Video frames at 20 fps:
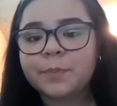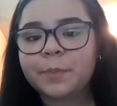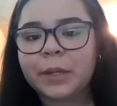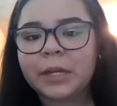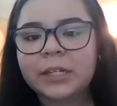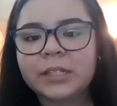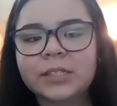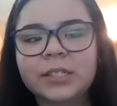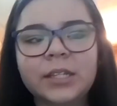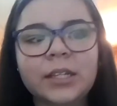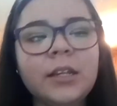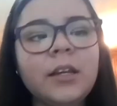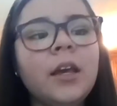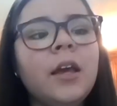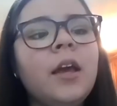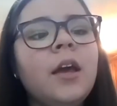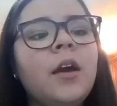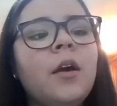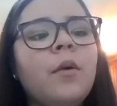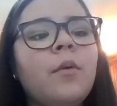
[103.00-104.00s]
painting
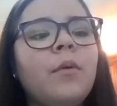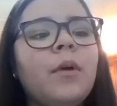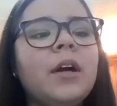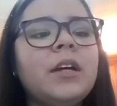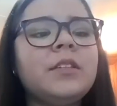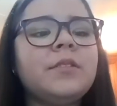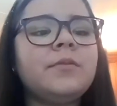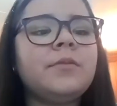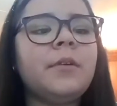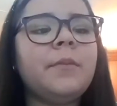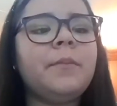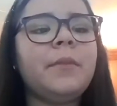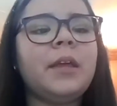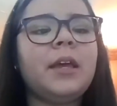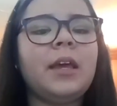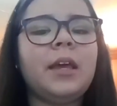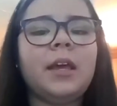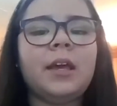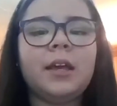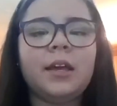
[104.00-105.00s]
was from
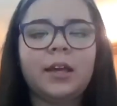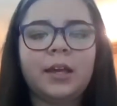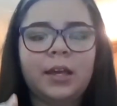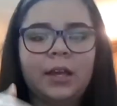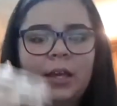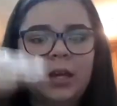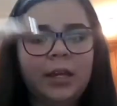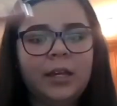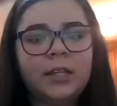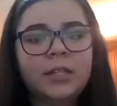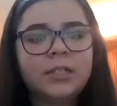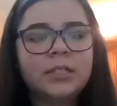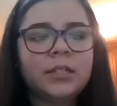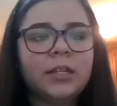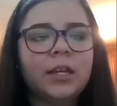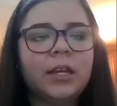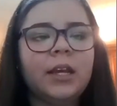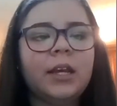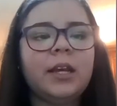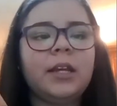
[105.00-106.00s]
the height
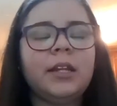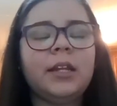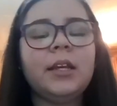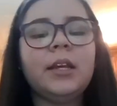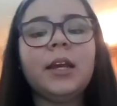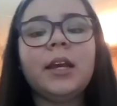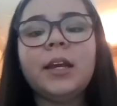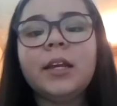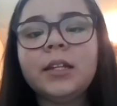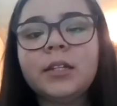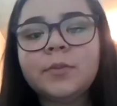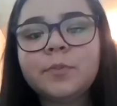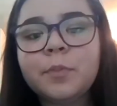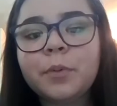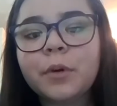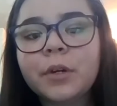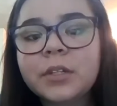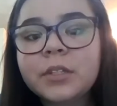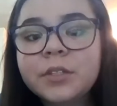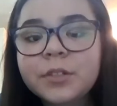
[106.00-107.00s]

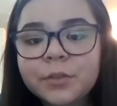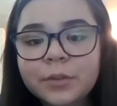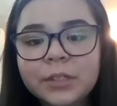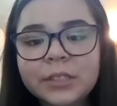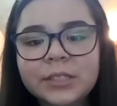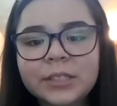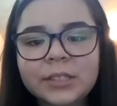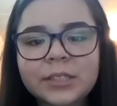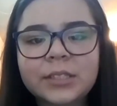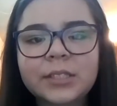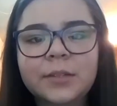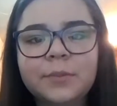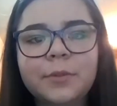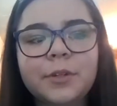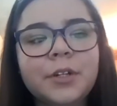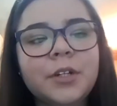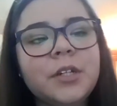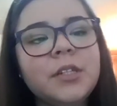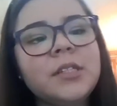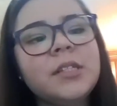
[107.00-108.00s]
88.3
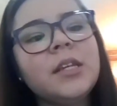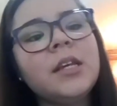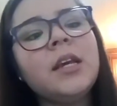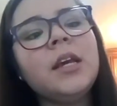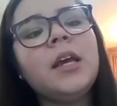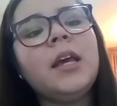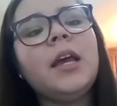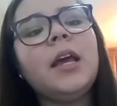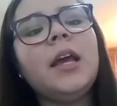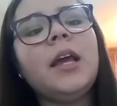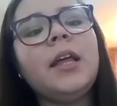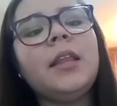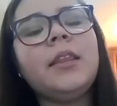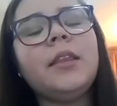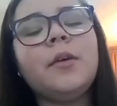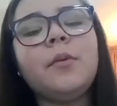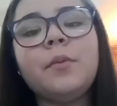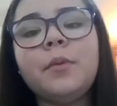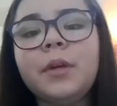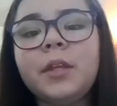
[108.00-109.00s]
centimeters, and
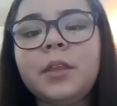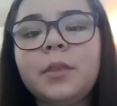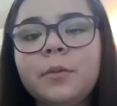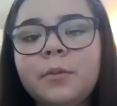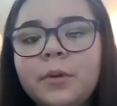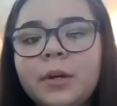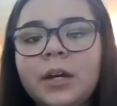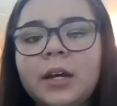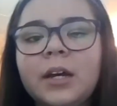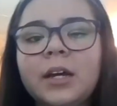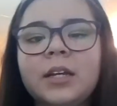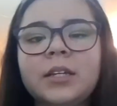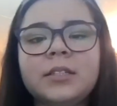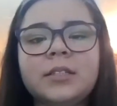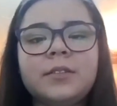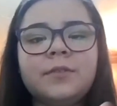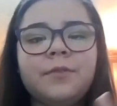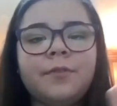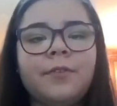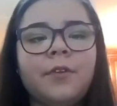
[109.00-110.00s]
the width
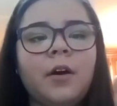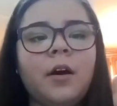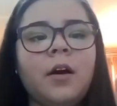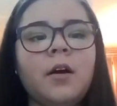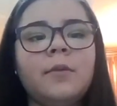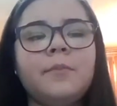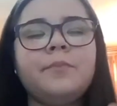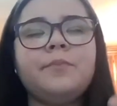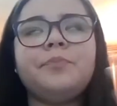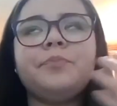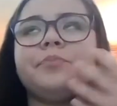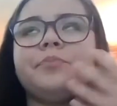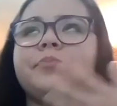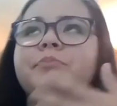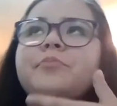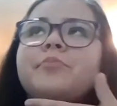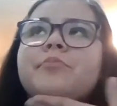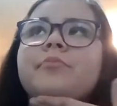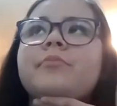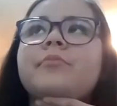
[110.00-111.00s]
was from
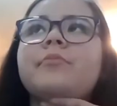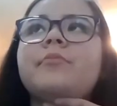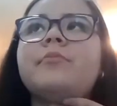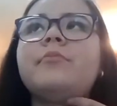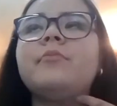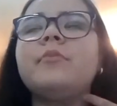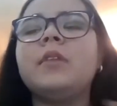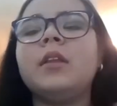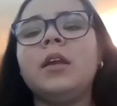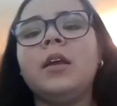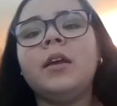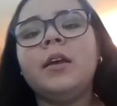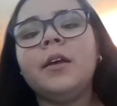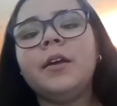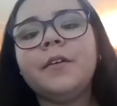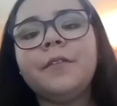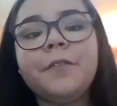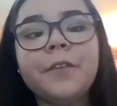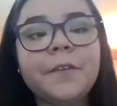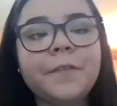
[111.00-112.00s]

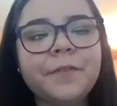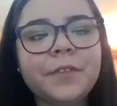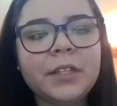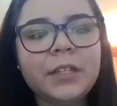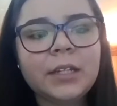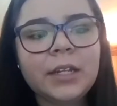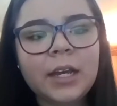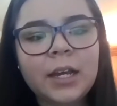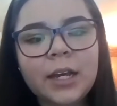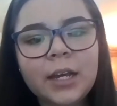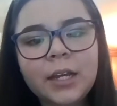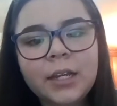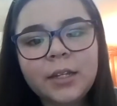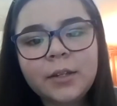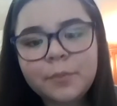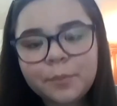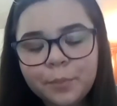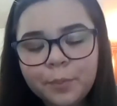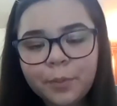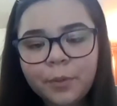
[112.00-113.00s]

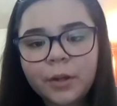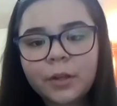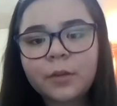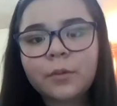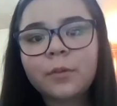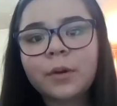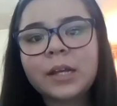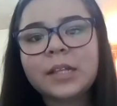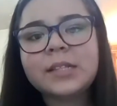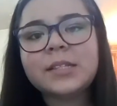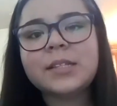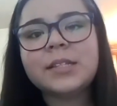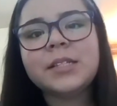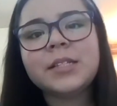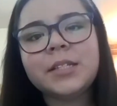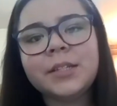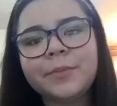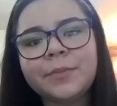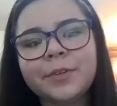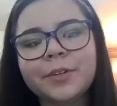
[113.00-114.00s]
59.1
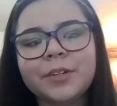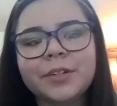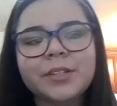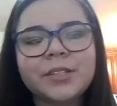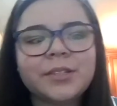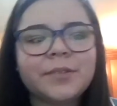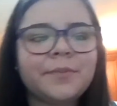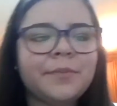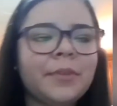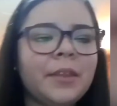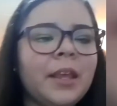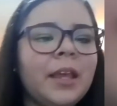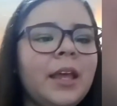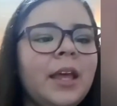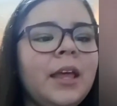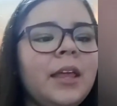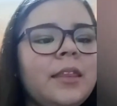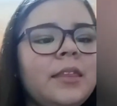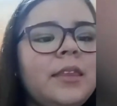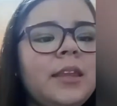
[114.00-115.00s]
centimeters.
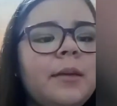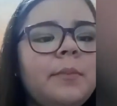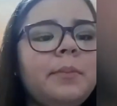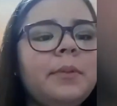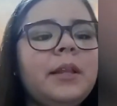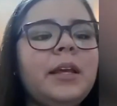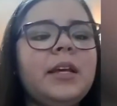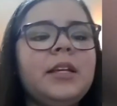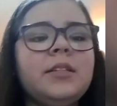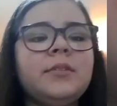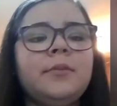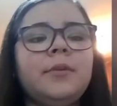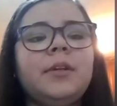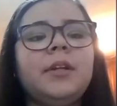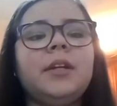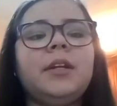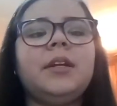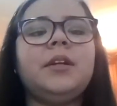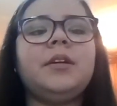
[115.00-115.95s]
The place where